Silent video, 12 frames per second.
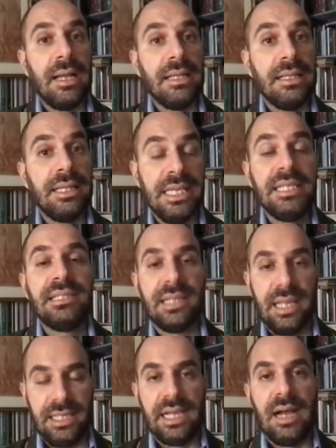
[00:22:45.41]
These
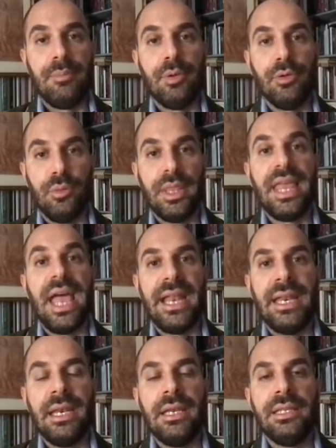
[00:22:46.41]
examples were
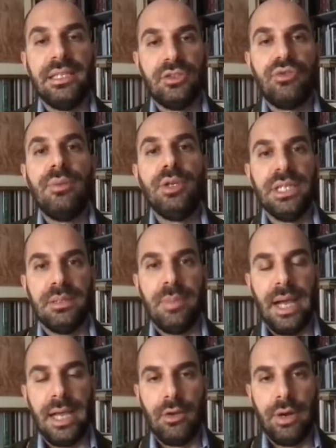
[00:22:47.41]
then distributed
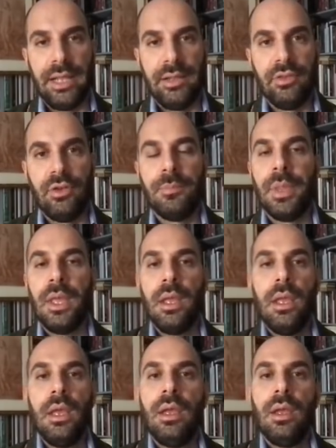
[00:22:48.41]
by Lorenzo.
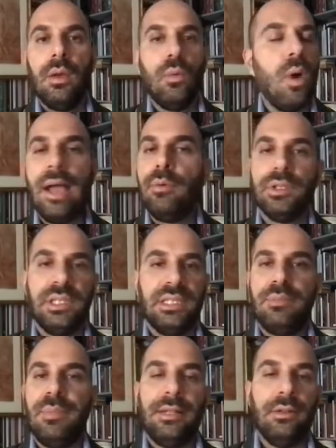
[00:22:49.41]
Why was
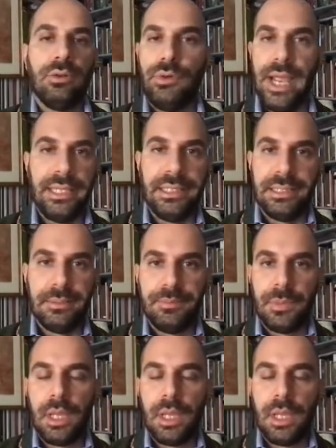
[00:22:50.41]
this medal created?